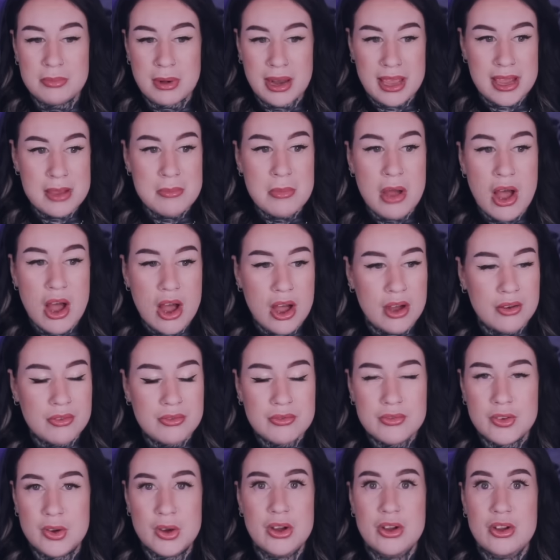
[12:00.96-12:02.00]
blame her
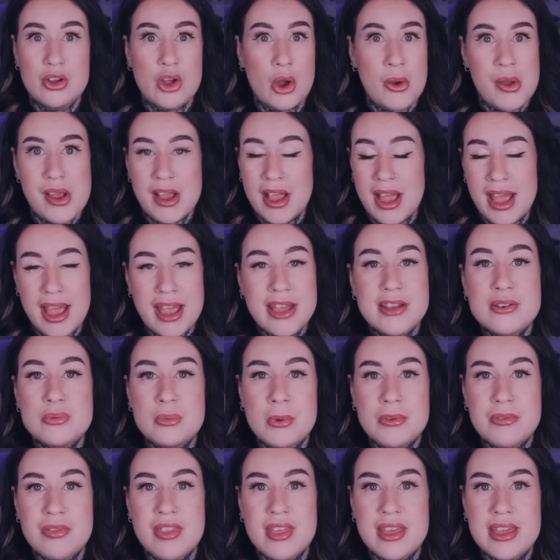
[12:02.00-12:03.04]
for going ahead
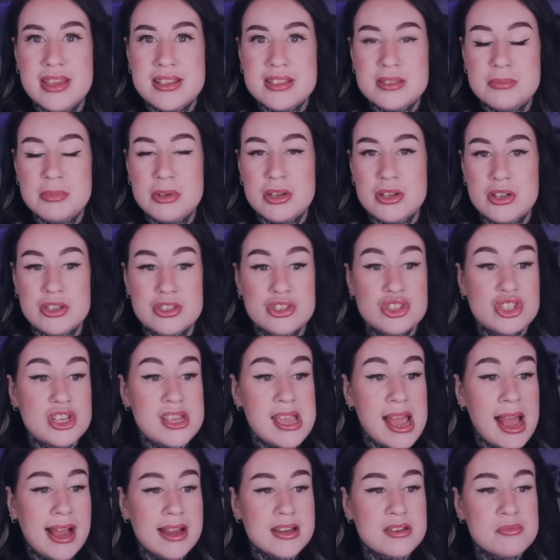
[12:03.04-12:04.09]
with this, because she
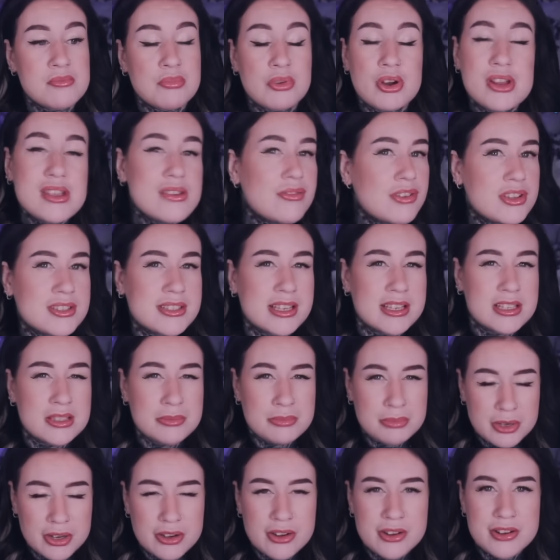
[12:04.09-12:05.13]
had previous
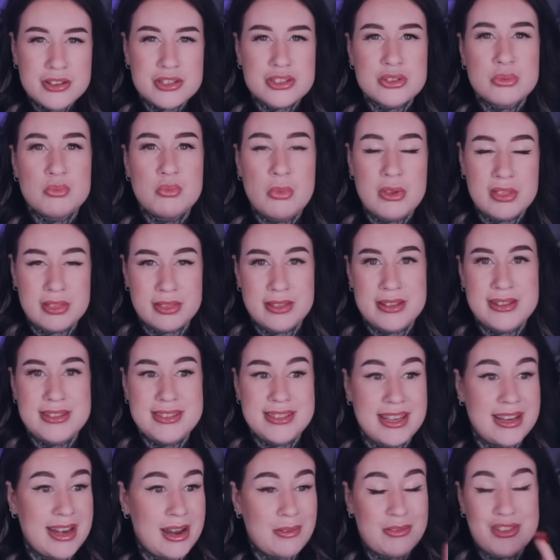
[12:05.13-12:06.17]
experience with
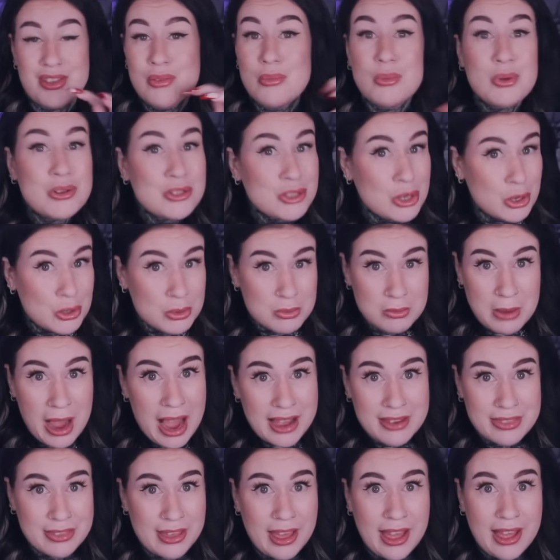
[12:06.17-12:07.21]
Lindsay and everything was good
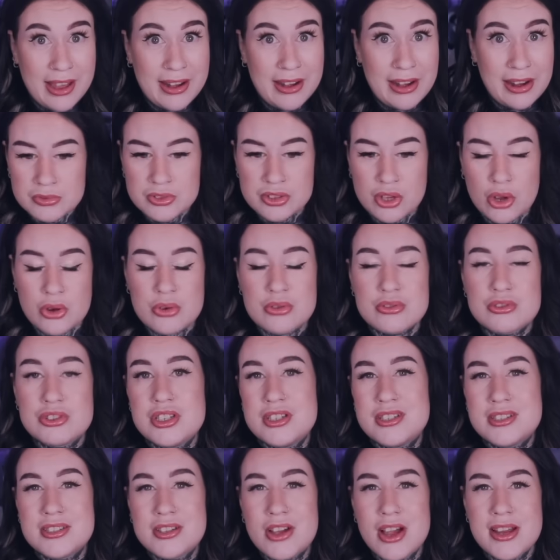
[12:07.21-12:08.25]
back then. So she
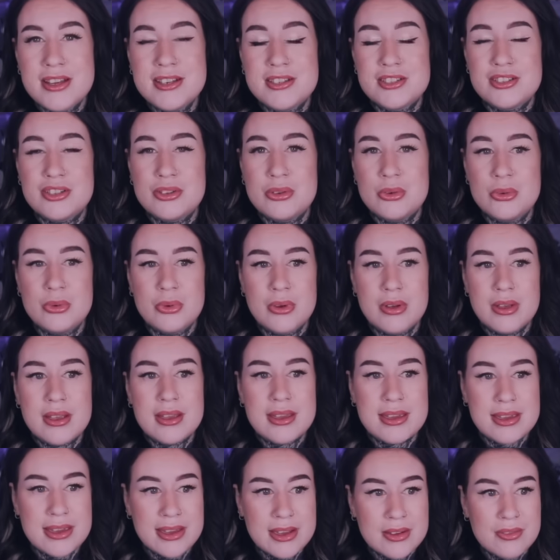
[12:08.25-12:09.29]
decided to
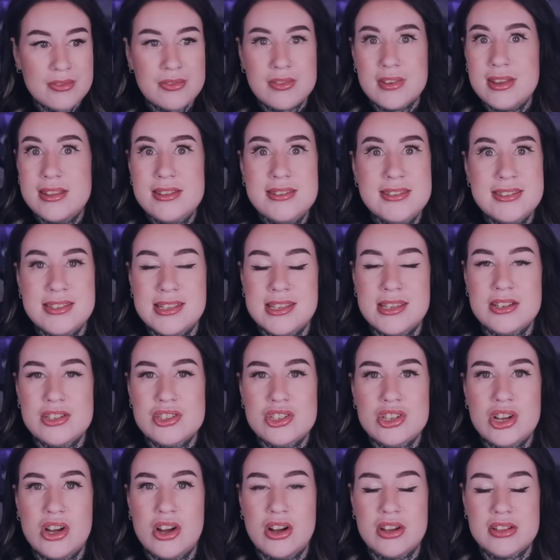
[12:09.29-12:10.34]
give Lindsay a
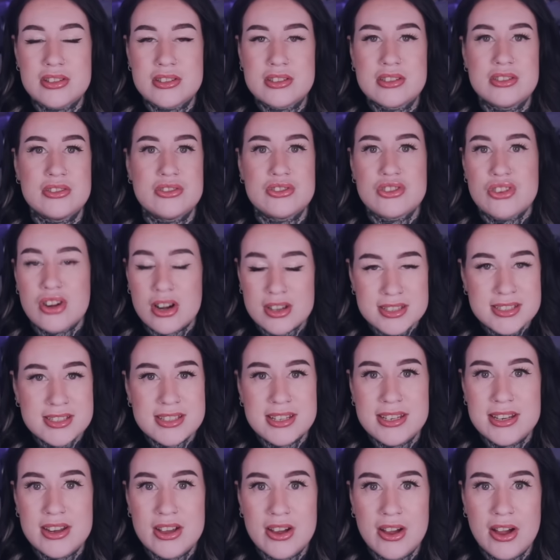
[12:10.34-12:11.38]
chance and trust
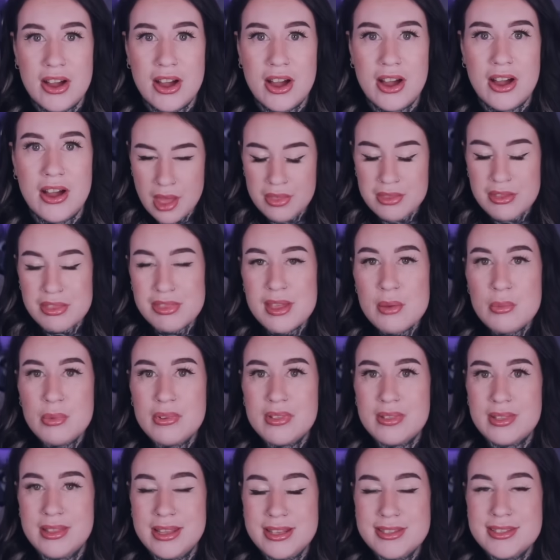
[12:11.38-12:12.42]
in her. And the thing
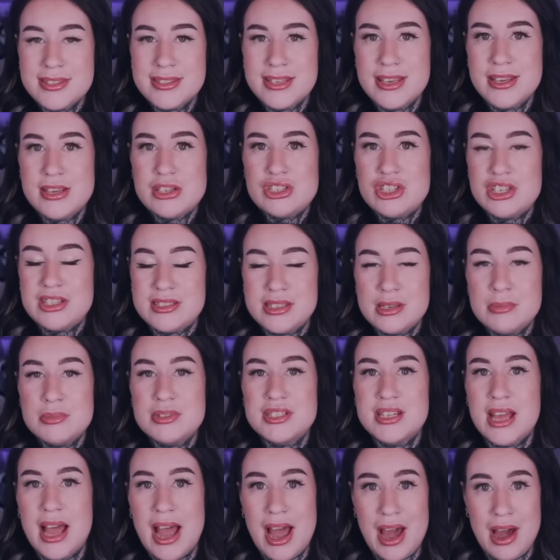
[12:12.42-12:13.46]
with Lindsay, she seems
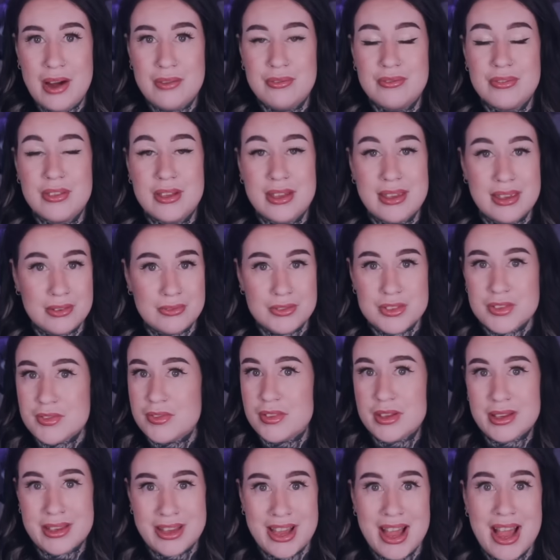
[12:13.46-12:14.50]
to have the gift of
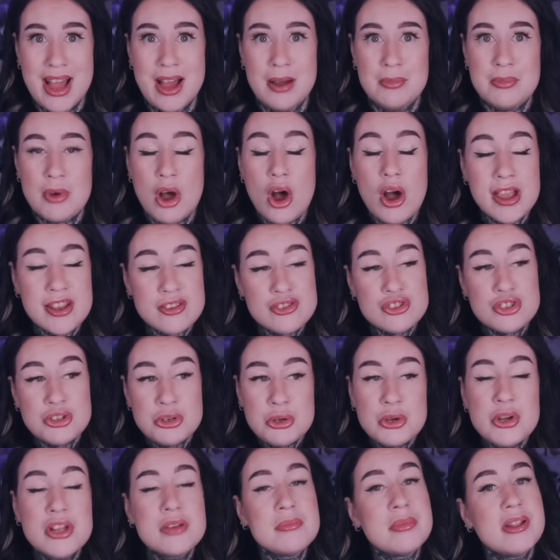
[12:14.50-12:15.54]
the gab. I
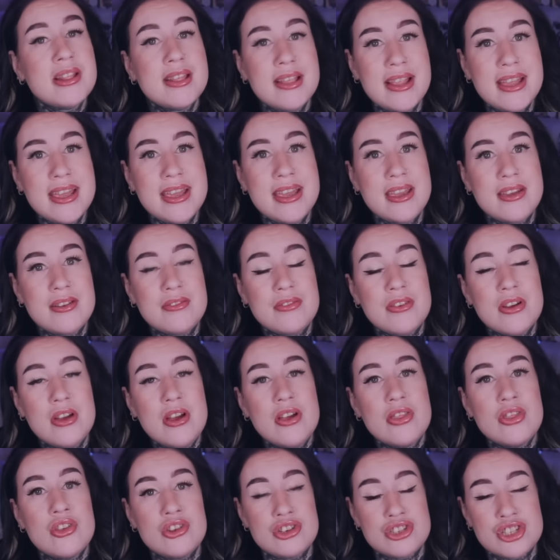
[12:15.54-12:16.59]
truly believe
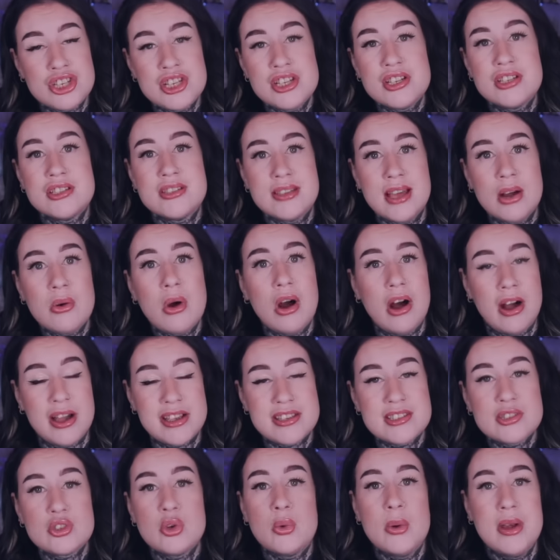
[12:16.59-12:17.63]
that she could sell
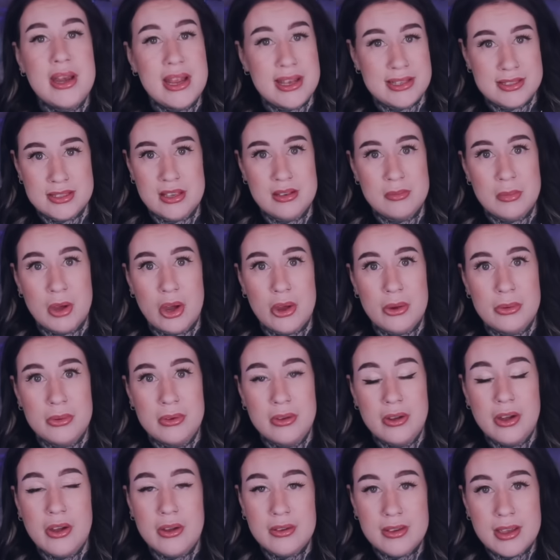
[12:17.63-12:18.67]
ice to an Eskimo,
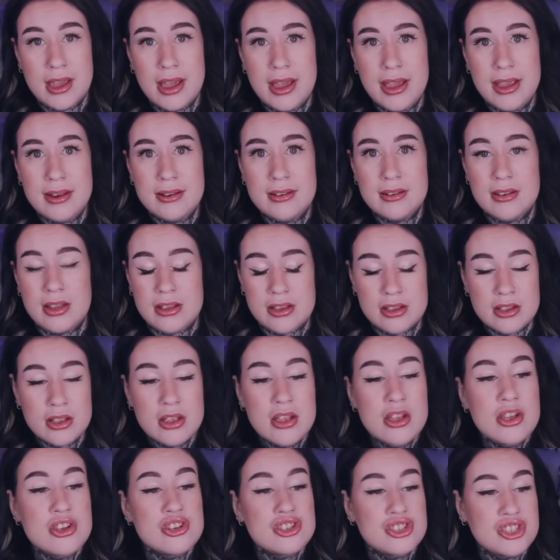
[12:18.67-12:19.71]
okay? Like,
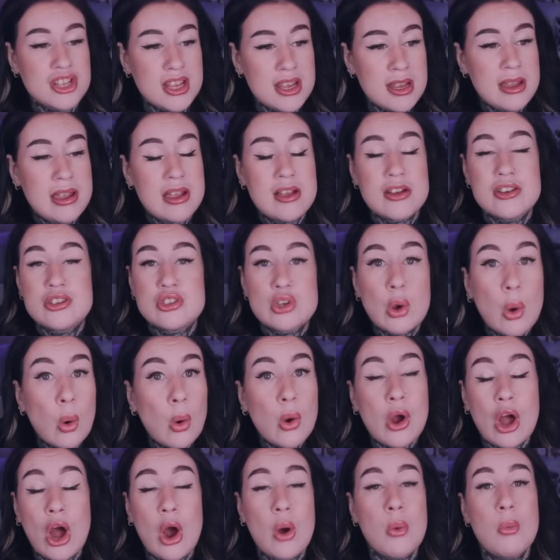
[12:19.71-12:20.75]
she can
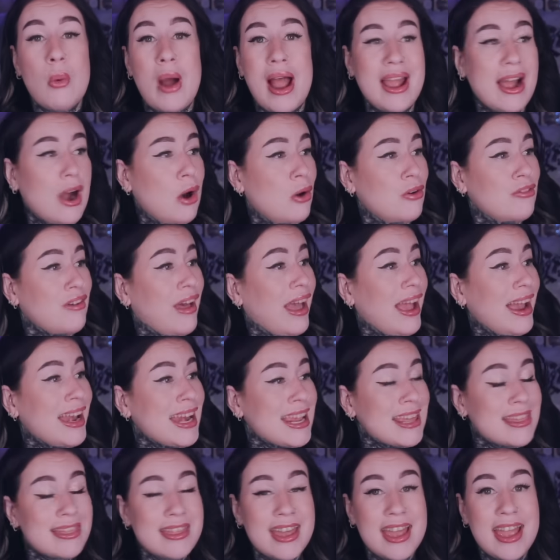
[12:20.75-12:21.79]
talk her way out of
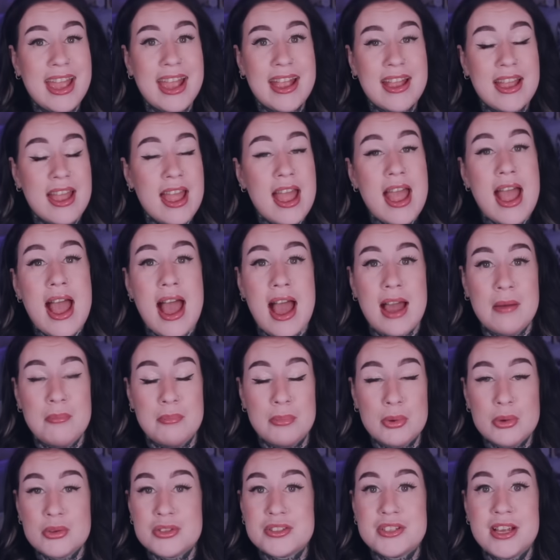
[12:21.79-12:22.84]
anything and
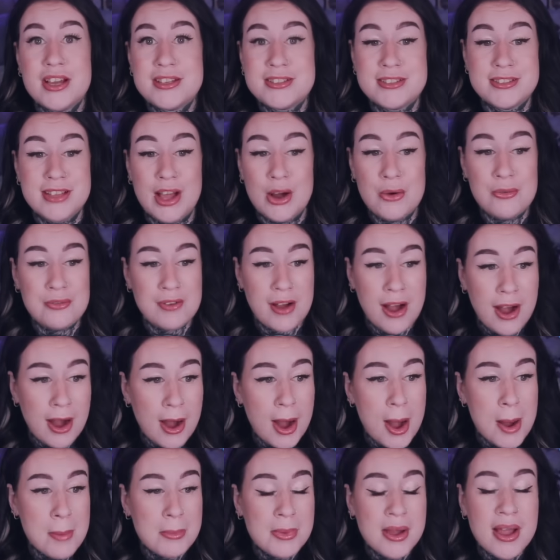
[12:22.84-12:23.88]
boost herself
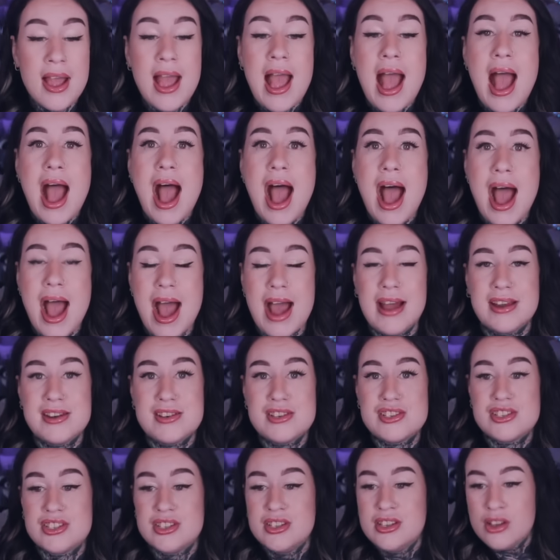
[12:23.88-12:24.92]
up
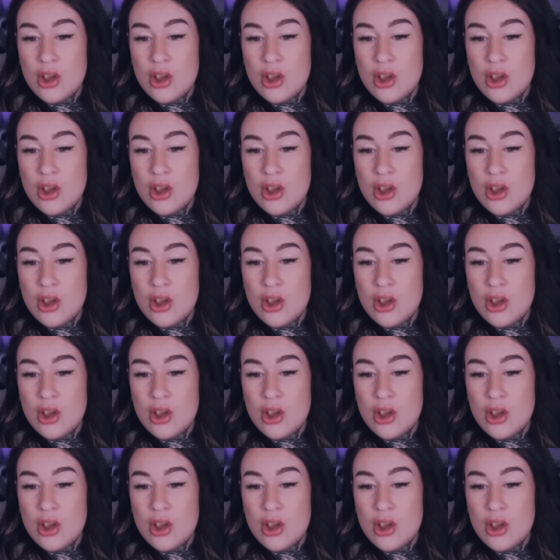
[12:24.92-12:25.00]
and